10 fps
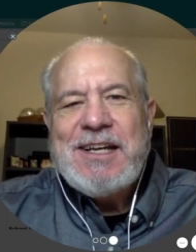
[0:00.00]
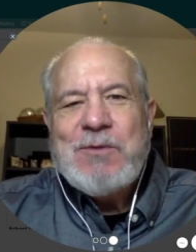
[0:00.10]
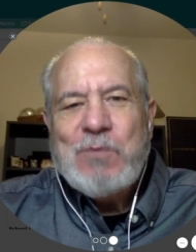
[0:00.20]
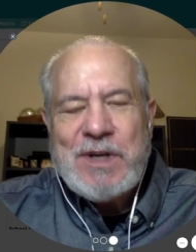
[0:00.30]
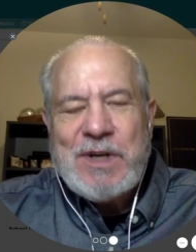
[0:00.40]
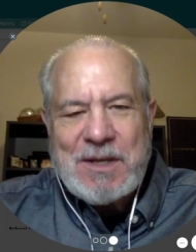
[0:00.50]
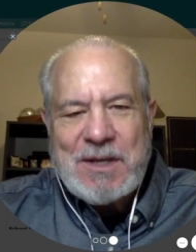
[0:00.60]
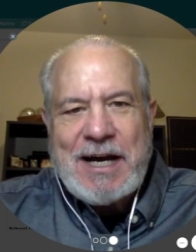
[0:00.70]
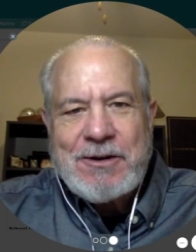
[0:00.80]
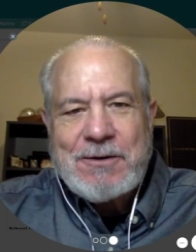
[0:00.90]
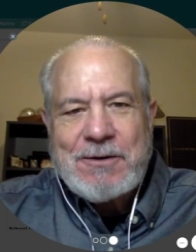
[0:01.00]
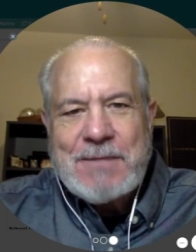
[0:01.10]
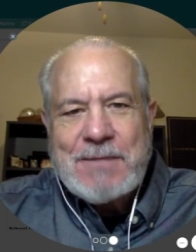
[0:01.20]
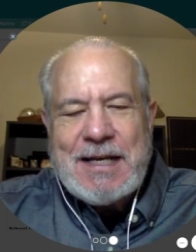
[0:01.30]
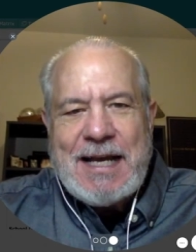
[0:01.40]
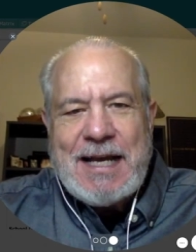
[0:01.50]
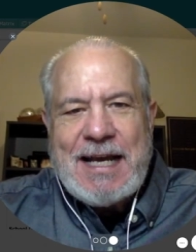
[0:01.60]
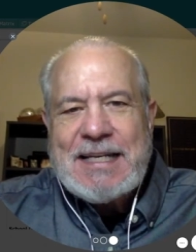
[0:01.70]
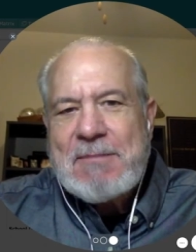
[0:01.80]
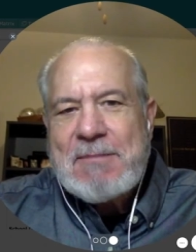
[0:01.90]
with a buyer.
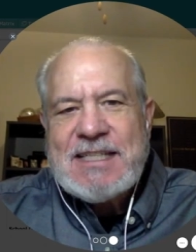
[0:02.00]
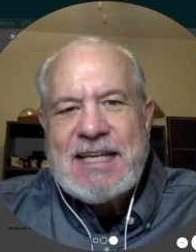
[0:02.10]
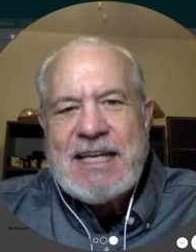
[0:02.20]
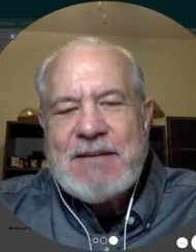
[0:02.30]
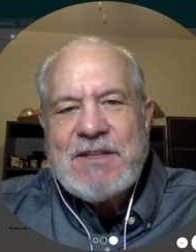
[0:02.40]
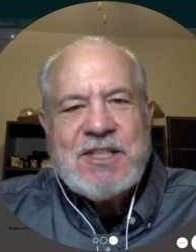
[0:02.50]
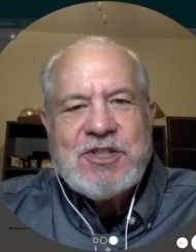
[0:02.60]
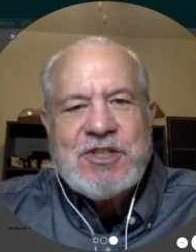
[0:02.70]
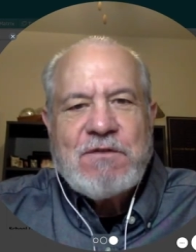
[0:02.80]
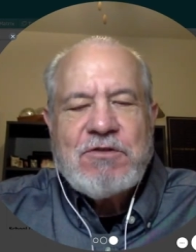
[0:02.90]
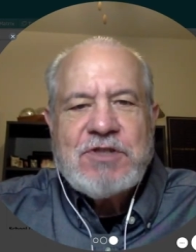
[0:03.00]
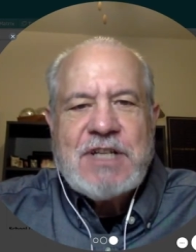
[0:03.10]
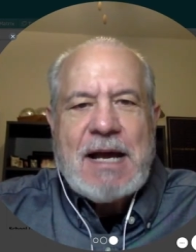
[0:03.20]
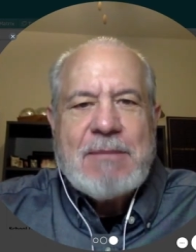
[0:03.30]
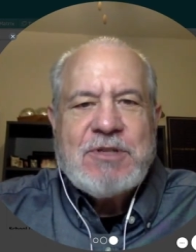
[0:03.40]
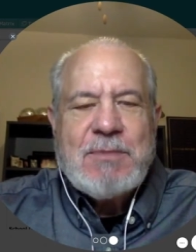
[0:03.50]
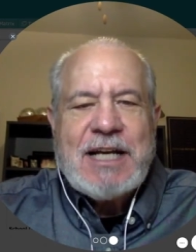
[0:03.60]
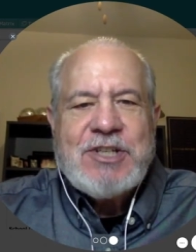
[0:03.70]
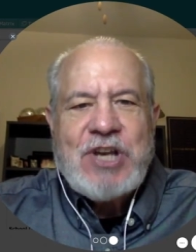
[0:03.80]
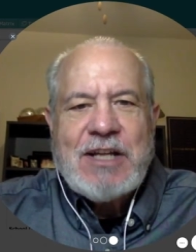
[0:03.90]
And let me say, if this is your first time to
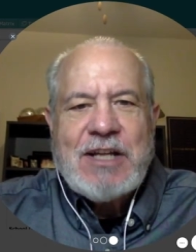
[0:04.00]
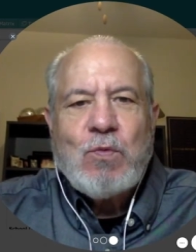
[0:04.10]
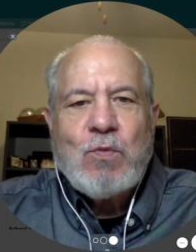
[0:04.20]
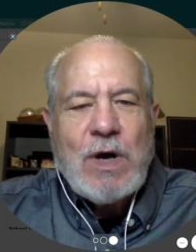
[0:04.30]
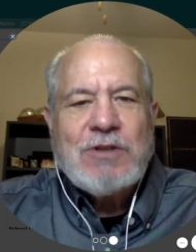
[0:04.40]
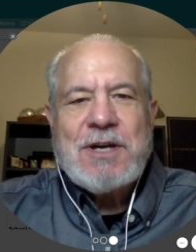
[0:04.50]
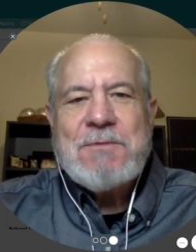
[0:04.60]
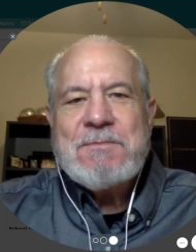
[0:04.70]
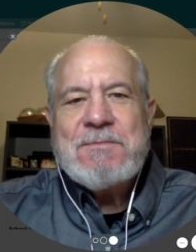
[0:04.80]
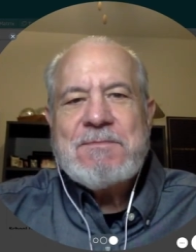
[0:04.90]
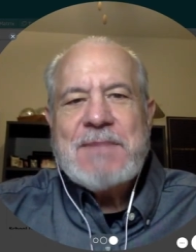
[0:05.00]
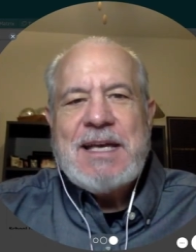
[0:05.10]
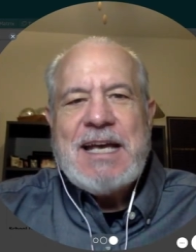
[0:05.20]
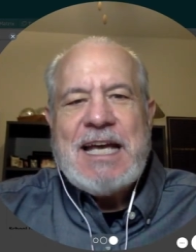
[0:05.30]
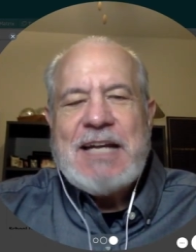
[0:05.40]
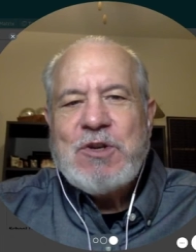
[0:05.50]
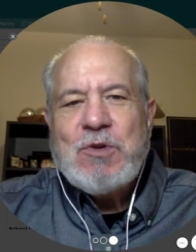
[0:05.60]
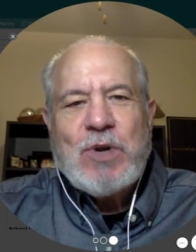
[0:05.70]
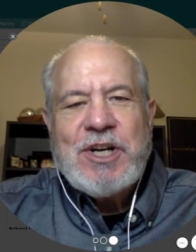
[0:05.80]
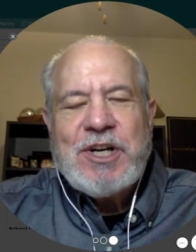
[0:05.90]
my channel, welcome. And if you
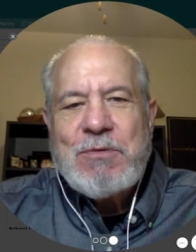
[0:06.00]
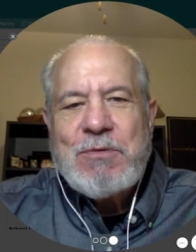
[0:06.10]
want to know